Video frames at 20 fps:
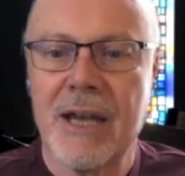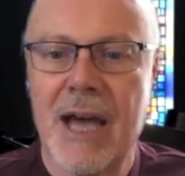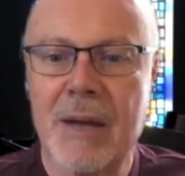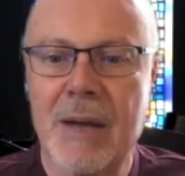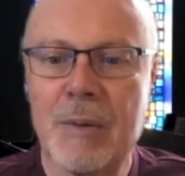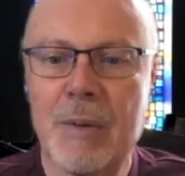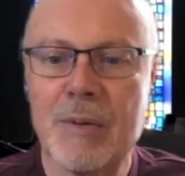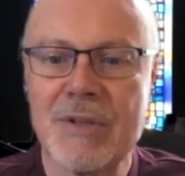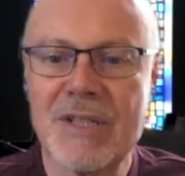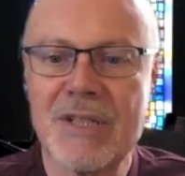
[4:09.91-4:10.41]

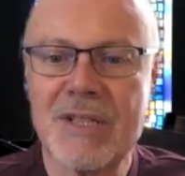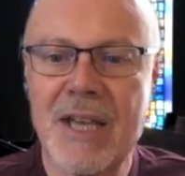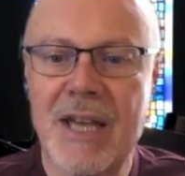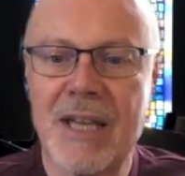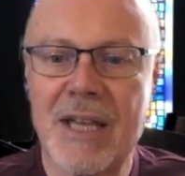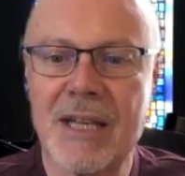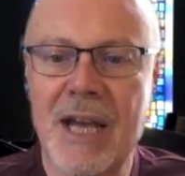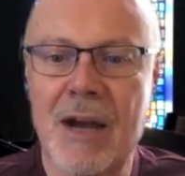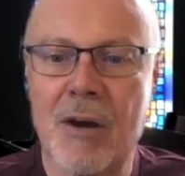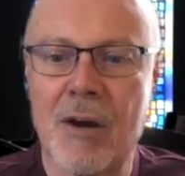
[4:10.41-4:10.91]
and we will
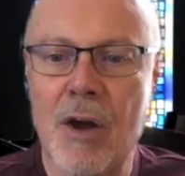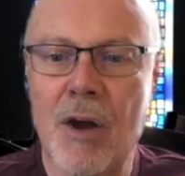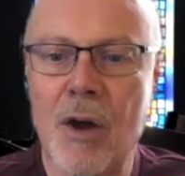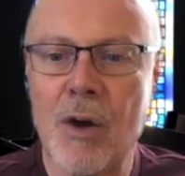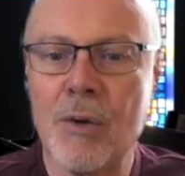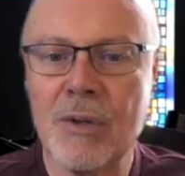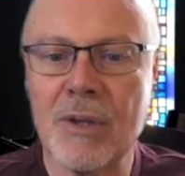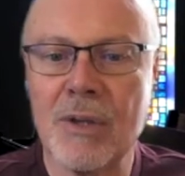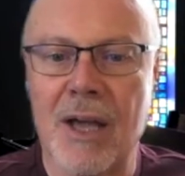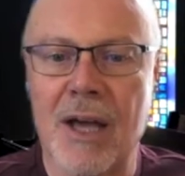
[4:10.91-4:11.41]
set our
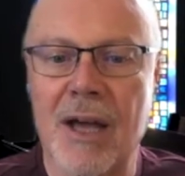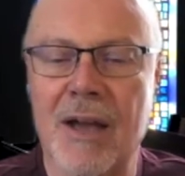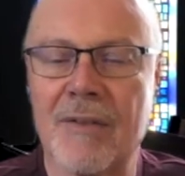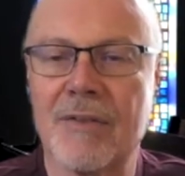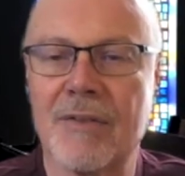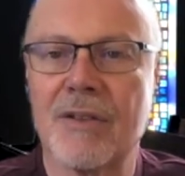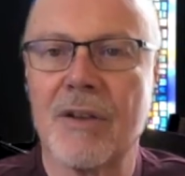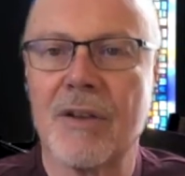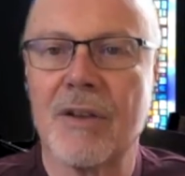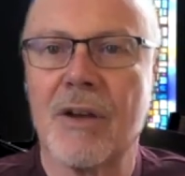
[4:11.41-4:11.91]
own
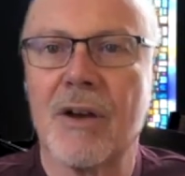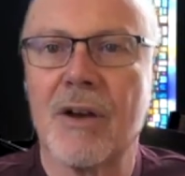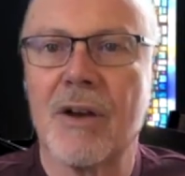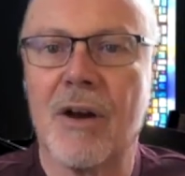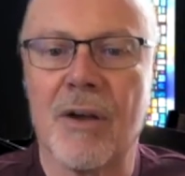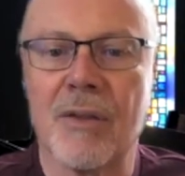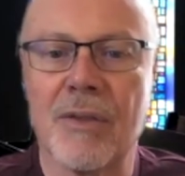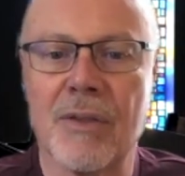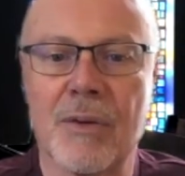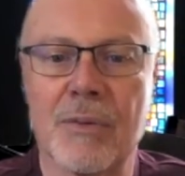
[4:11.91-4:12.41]
lives
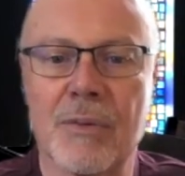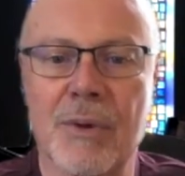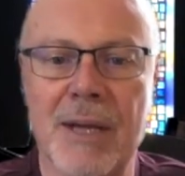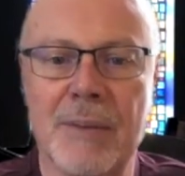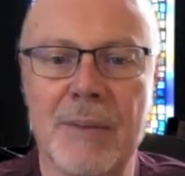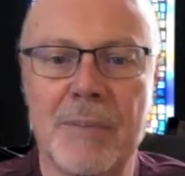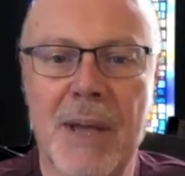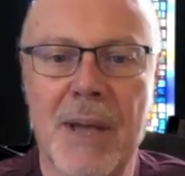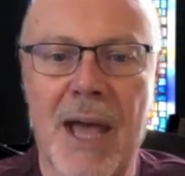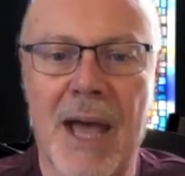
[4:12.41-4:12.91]
on the
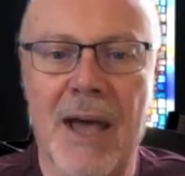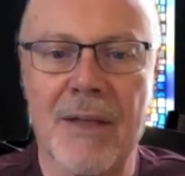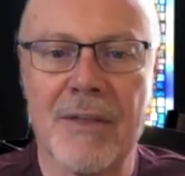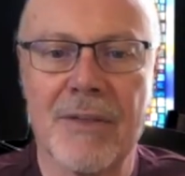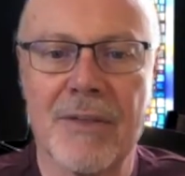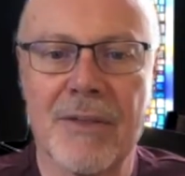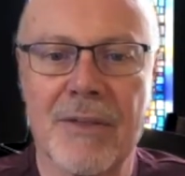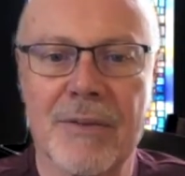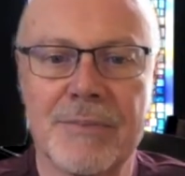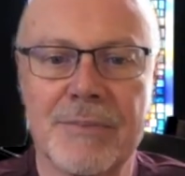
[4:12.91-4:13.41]
right path.